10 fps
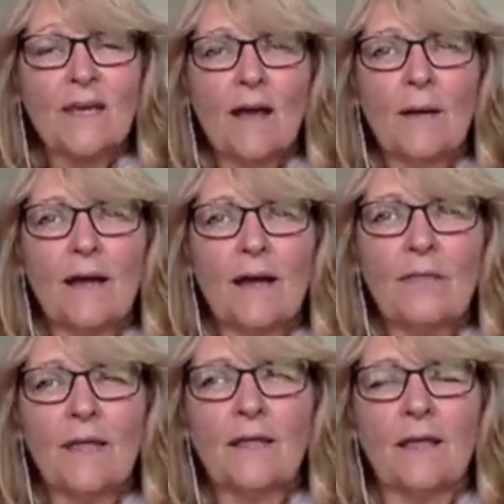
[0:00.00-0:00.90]
But I
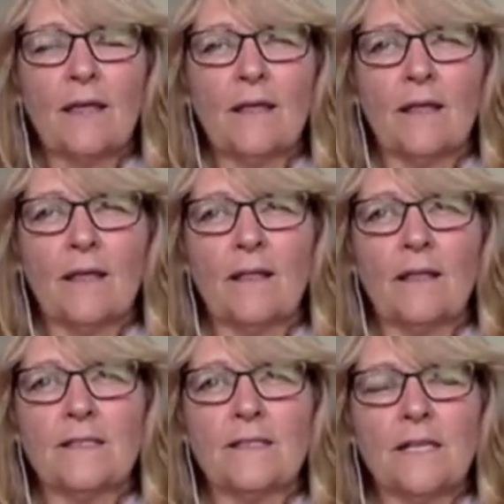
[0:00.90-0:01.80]
think
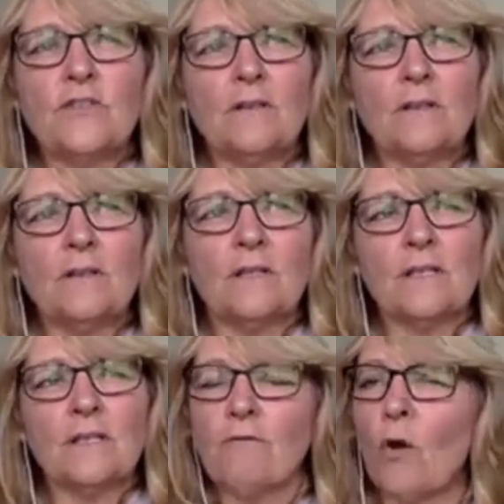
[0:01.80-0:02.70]
it's
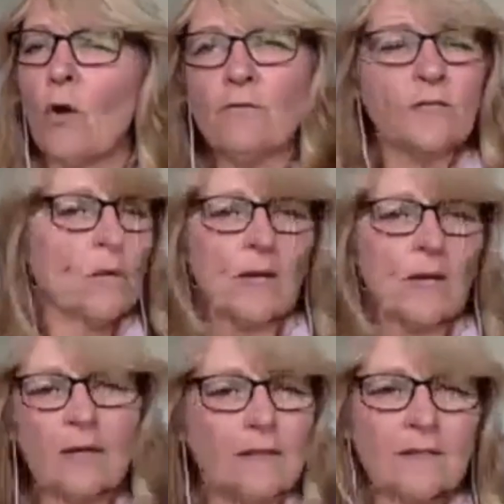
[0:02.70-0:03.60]
evolved so
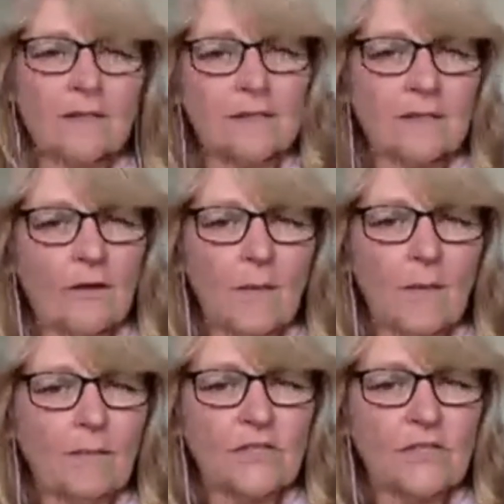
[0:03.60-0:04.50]
quickly, this
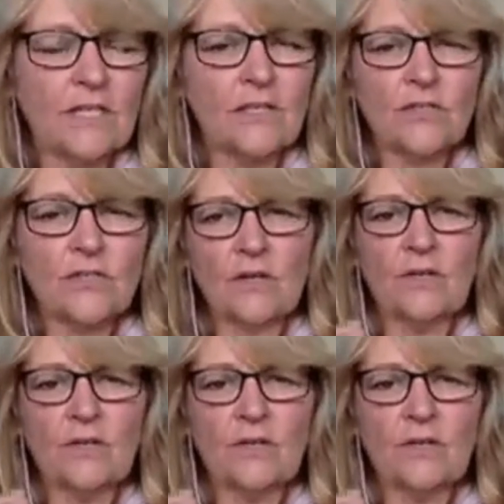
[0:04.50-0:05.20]
self-publishing industry.